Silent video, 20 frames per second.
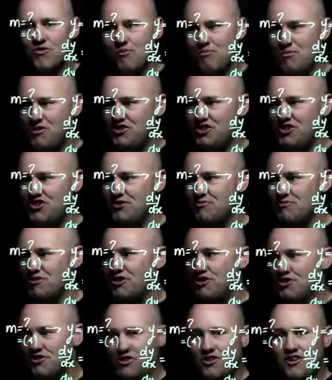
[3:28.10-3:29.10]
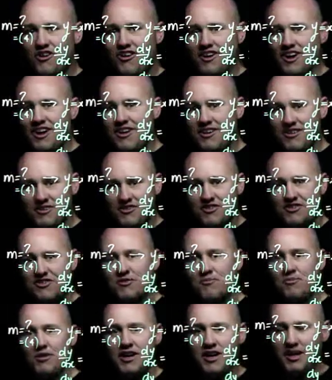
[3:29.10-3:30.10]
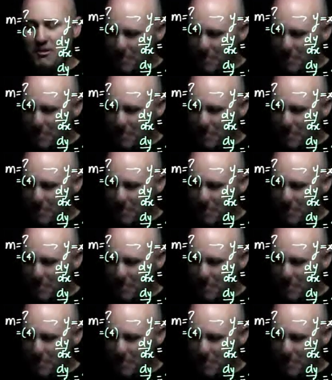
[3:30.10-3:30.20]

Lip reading: of position because I just completely